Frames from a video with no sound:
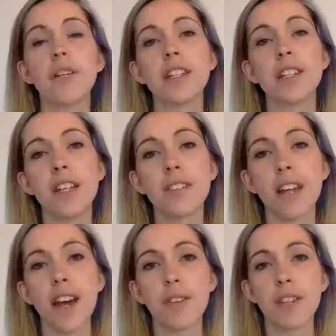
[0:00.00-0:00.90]
We need to listen
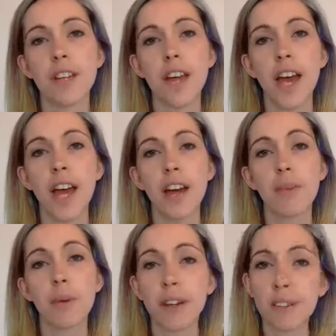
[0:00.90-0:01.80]
out for
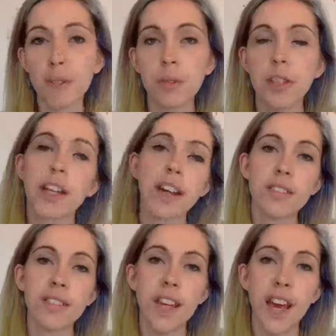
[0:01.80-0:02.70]
where he's calling us.